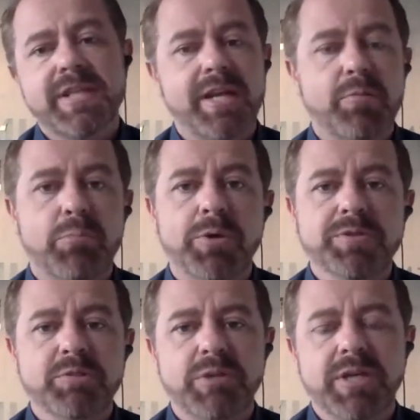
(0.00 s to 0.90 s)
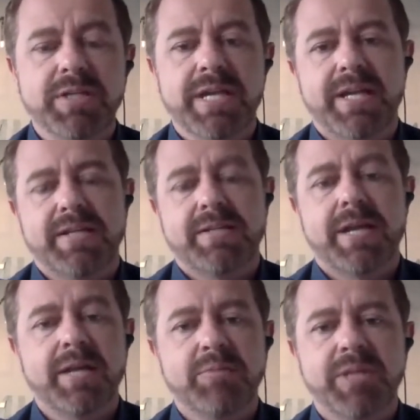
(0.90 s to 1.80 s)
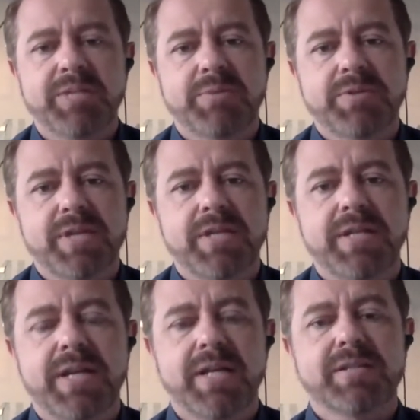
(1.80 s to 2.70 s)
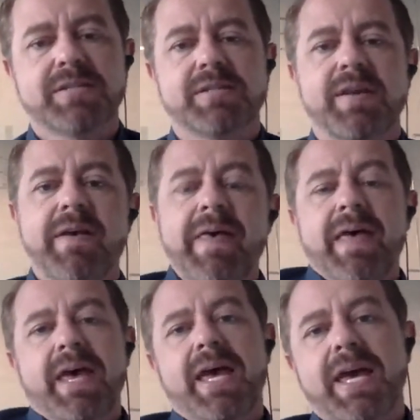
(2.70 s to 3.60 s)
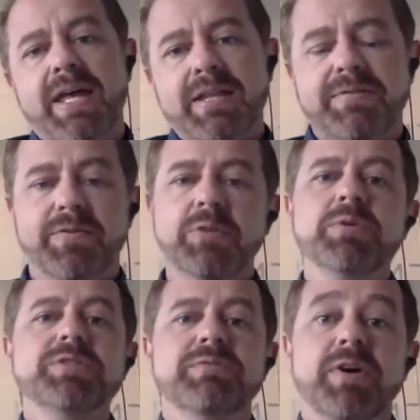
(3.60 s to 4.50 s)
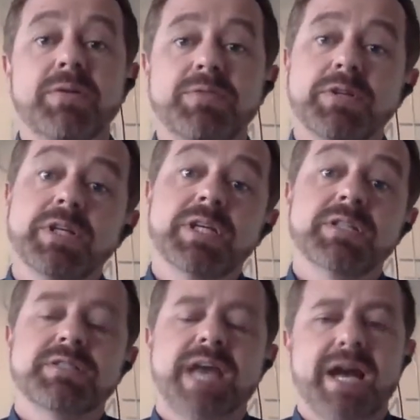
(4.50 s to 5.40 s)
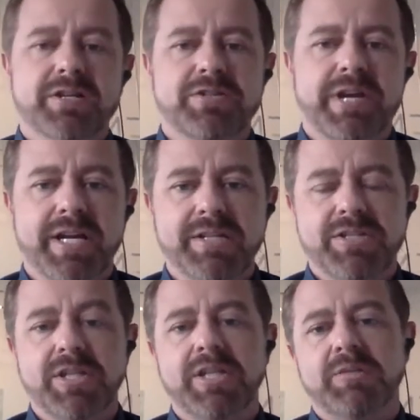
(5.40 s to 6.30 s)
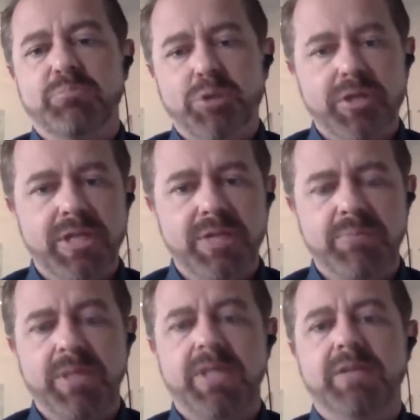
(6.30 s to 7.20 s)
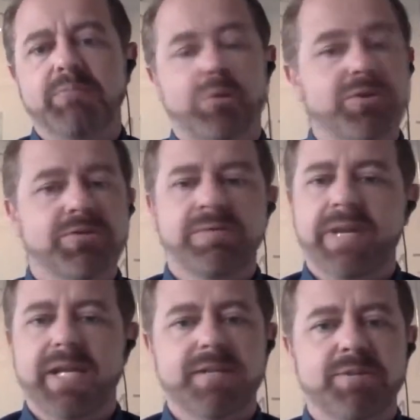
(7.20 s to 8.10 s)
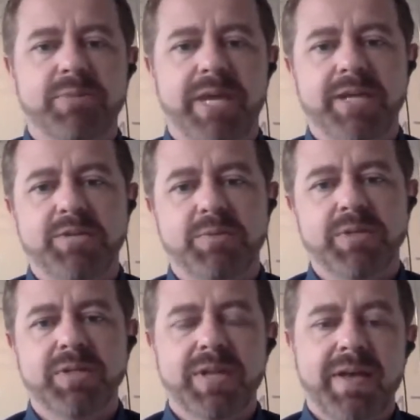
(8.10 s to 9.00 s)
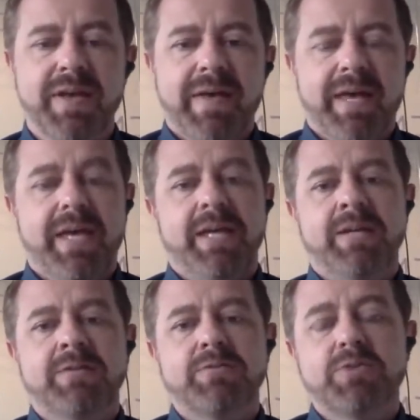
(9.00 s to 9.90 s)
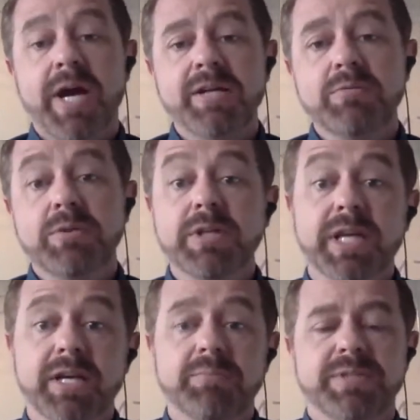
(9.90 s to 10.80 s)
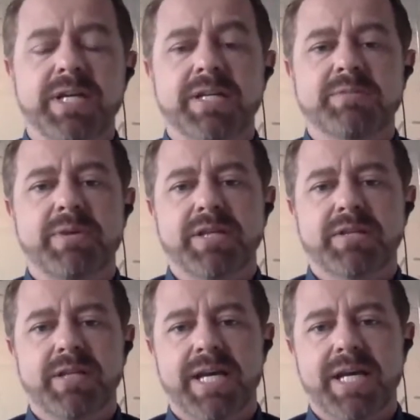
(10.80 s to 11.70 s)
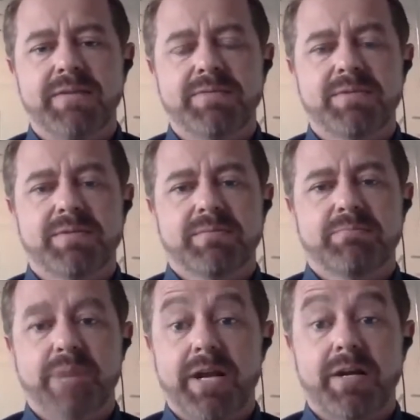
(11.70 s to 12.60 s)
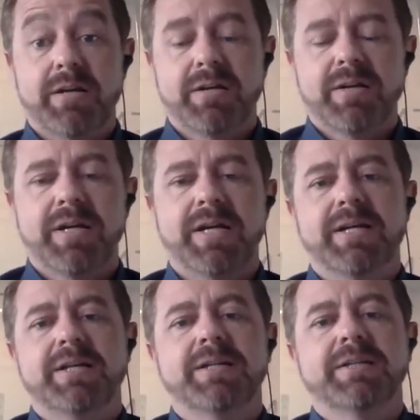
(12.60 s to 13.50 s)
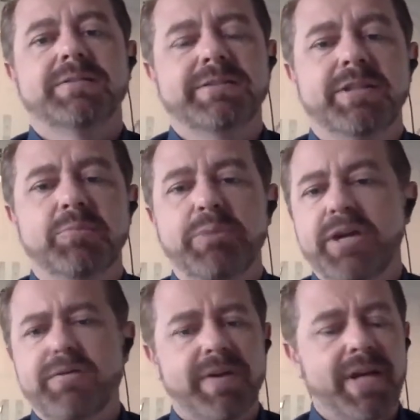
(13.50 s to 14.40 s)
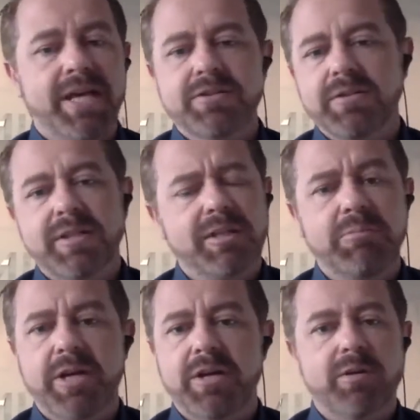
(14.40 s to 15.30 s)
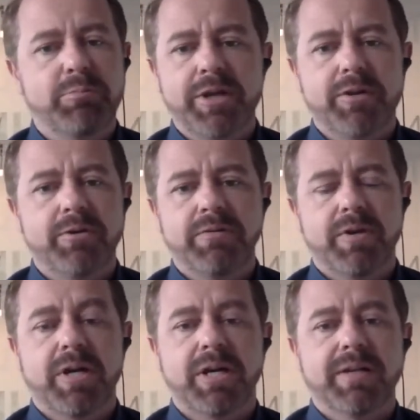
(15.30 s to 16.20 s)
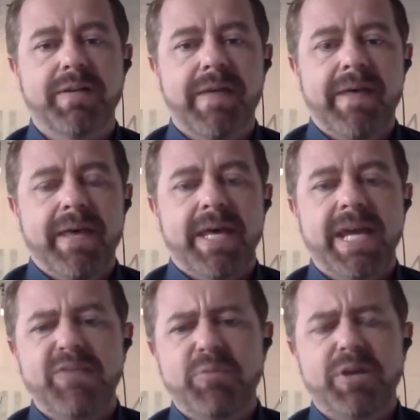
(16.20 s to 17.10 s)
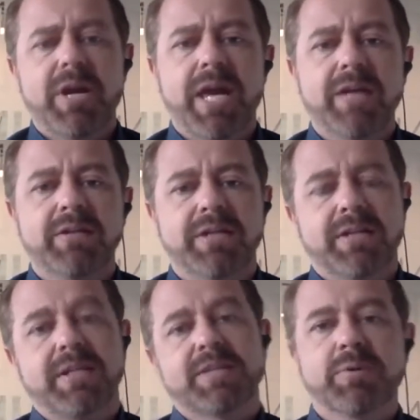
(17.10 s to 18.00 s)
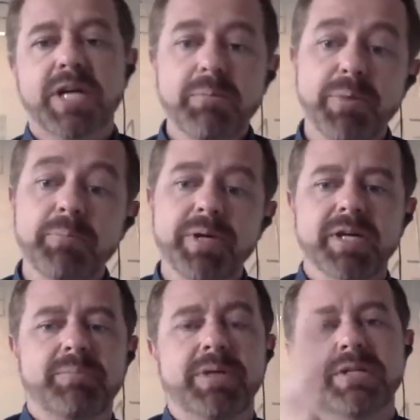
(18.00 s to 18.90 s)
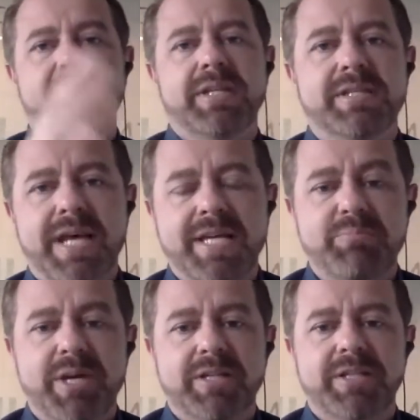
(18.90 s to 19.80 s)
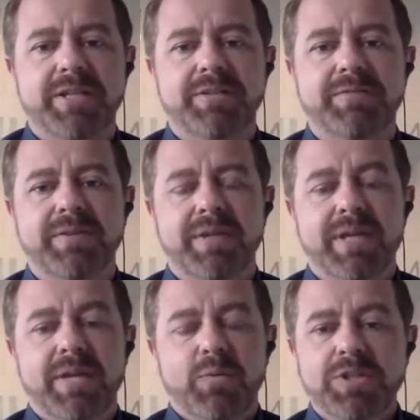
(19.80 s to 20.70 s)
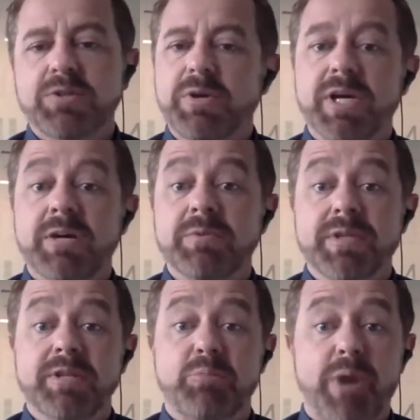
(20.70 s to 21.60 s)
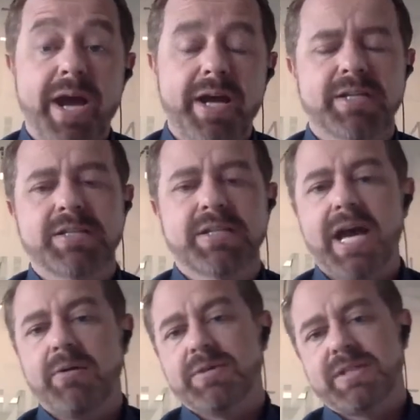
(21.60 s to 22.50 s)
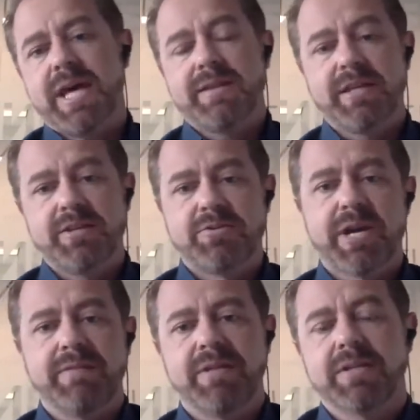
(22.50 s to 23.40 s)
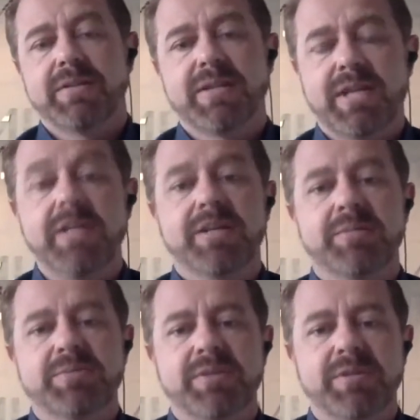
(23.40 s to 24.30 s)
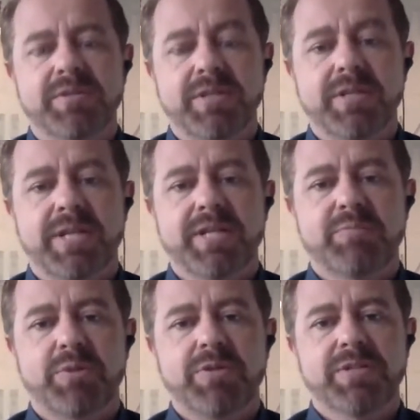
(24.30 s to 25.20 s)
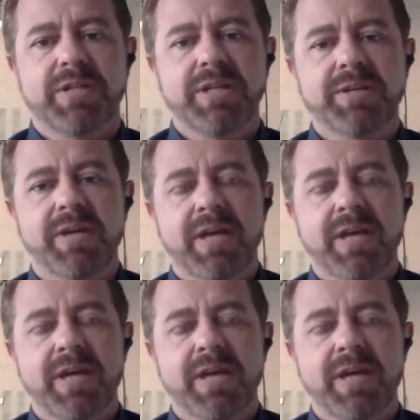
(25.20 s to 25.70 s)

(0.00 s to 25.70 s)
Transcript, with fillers: Ended up mostly being dentists, 90 plus percent dentists. And the firm was involved really in tax strategy and bookkeeping, personal financial management, and trying to really help dentists make their lives better. Uh, you know, better financially, better, better overall, and have a better handle on things. But kept bumping up into this aspect of what's going on within the practice and how is that then driving the income to the to the dentist personally.